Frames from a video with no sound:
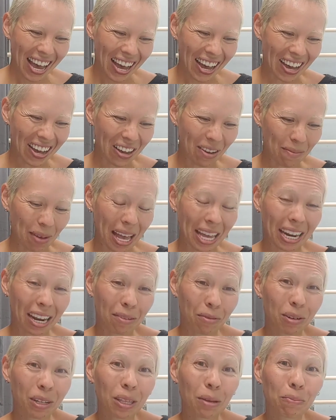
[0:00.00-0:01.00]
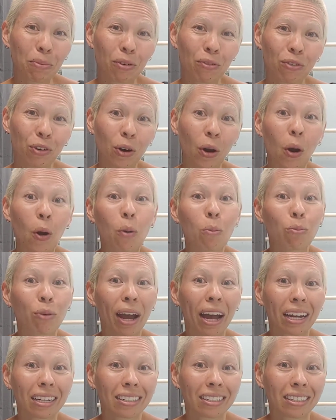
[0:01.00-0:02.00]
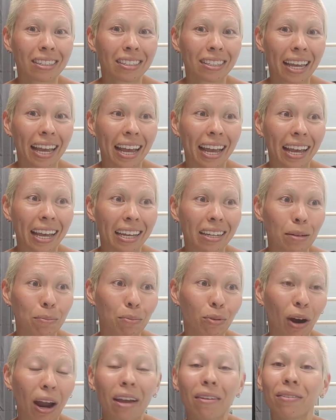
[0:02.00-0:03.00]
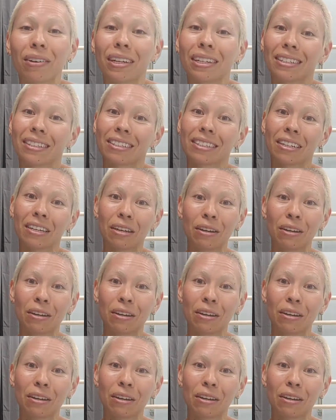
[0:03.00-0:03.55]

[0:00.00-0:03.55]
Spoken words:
And I really prefer home practice and private